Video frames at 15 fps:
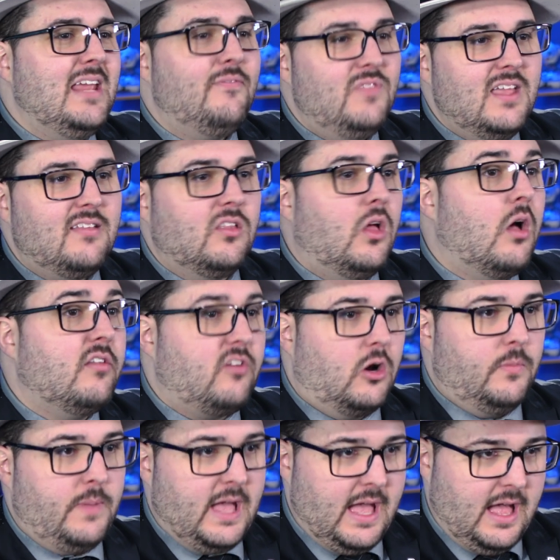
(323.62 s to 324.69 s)
if these laws
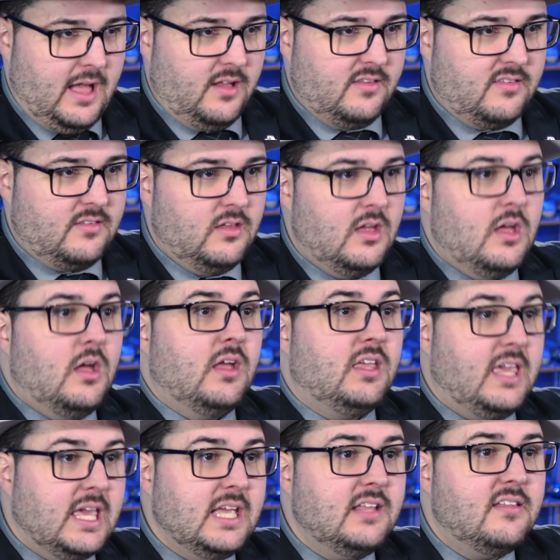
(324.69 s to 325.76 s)
are passed,
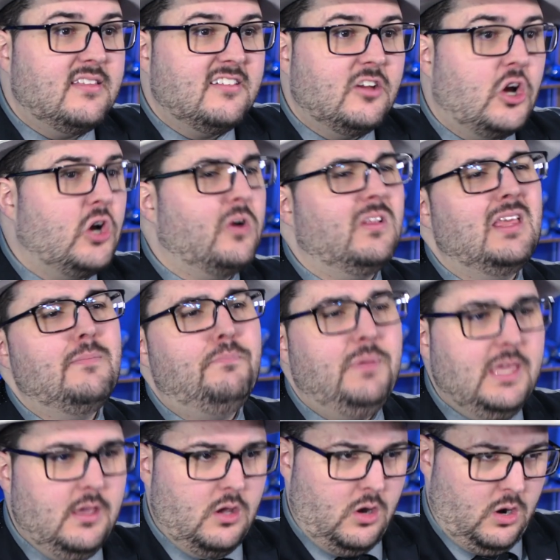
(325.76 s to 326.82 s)
kids currently
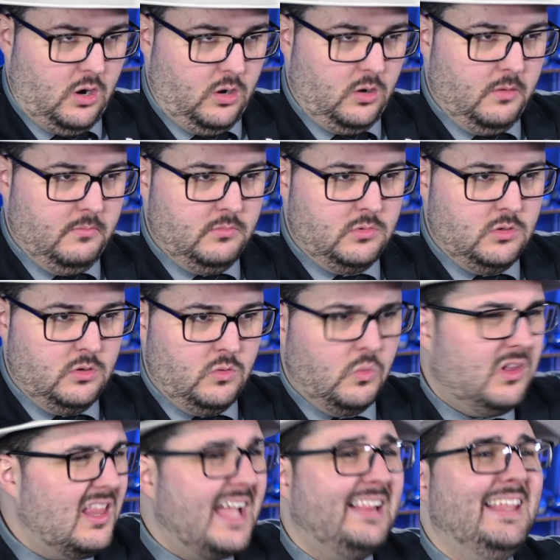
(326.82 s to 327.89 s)
being harmed
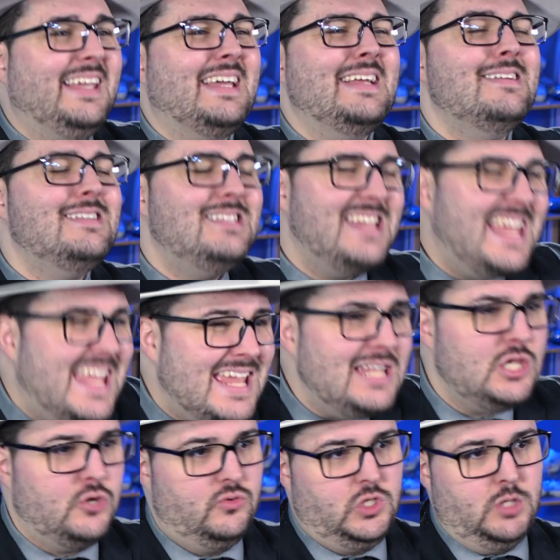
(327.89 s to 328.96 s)
will likely
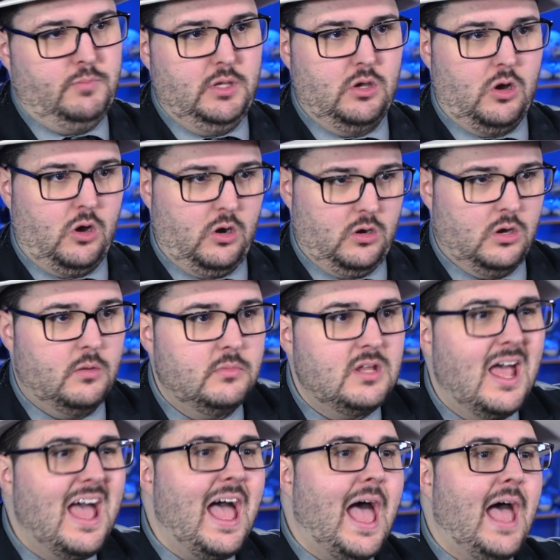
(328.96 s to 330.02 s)
continue to be harmed
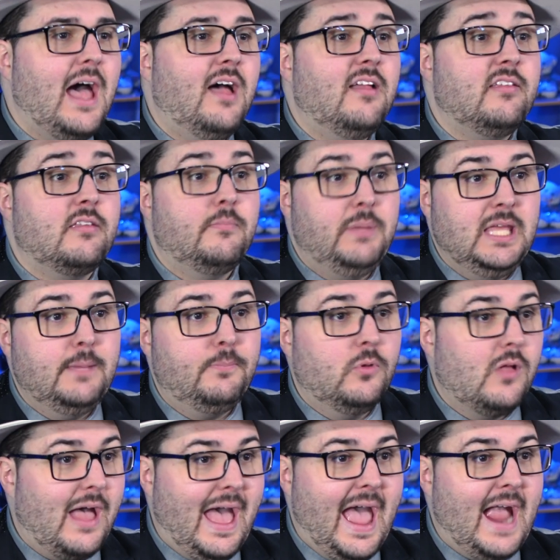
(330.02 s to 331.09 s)
as
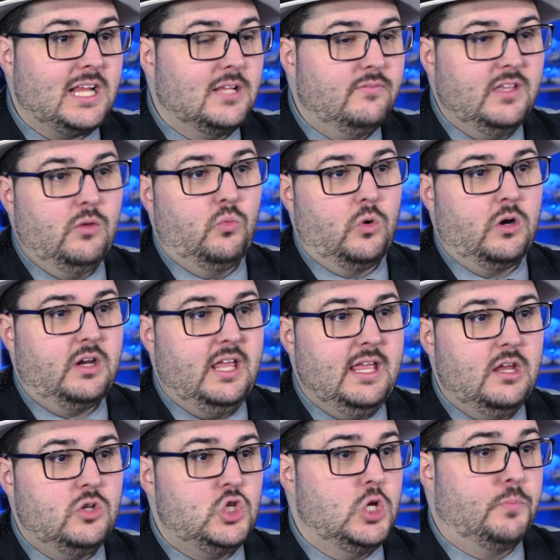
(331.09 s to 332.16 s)
people actively
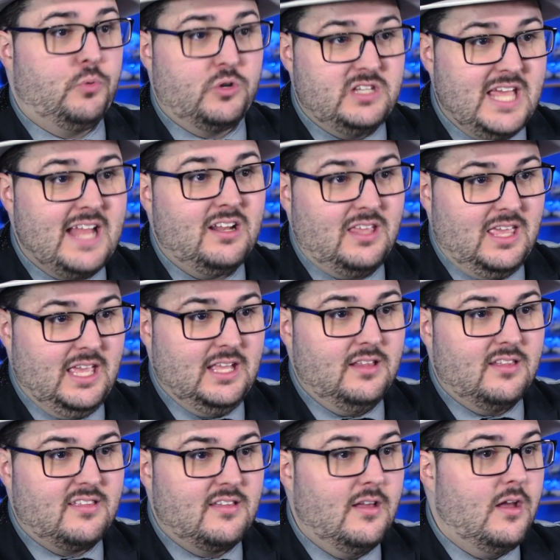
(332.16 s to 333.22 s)
working to protect
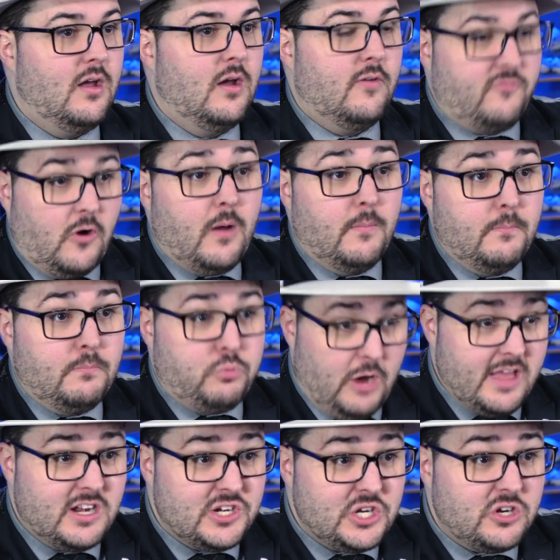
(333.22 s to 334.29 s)
kids from
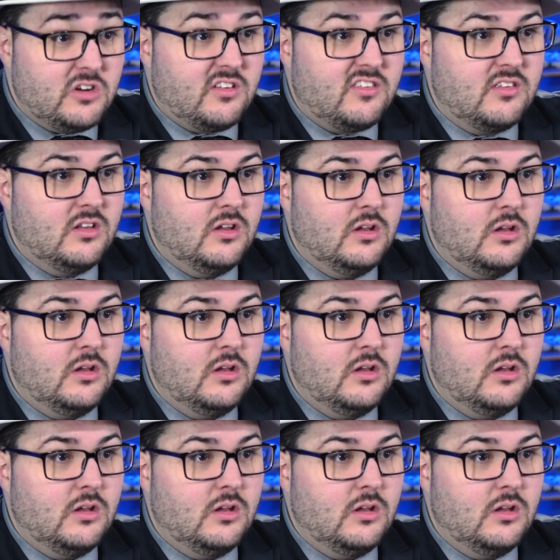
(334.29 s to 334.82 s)
predators